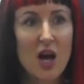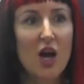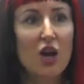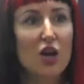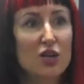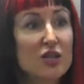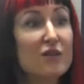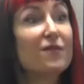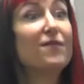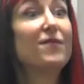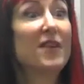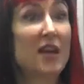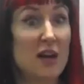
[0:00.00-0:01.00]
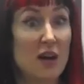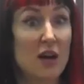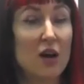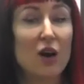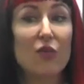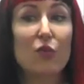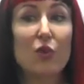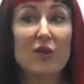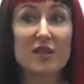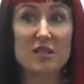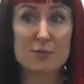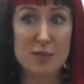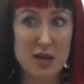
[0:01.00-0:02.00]
a lot of fear of what
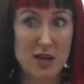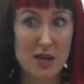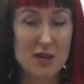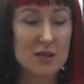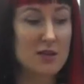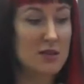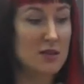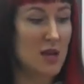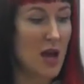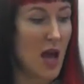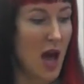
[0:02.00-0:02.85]
this means,